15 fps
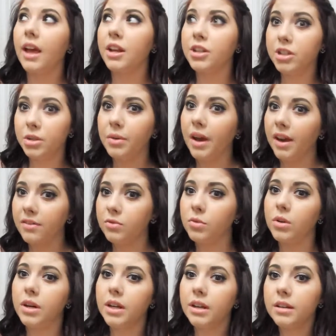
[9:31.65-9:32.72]
I do have
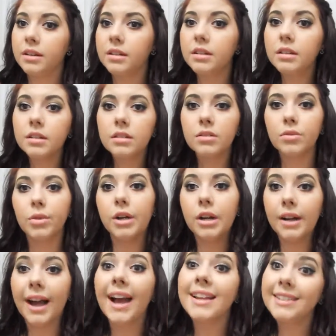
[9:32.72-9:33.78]
one,
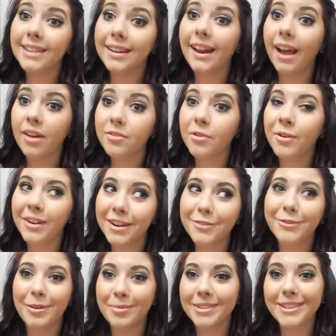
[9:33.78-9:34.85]
well, I did have one
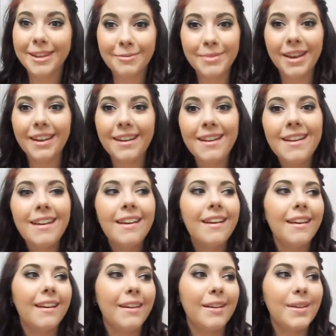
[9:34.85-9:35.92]
from Sigma,
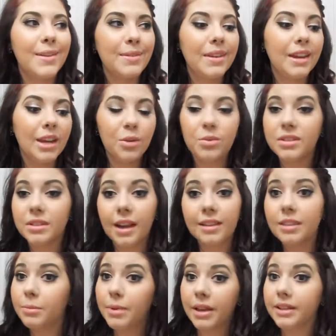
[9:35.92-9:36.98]
and it was
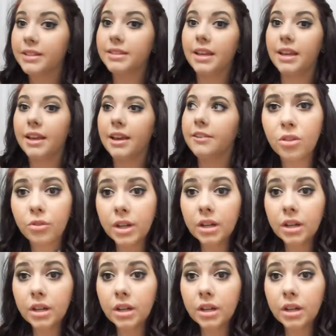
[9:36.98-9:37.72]
like the best thing ever.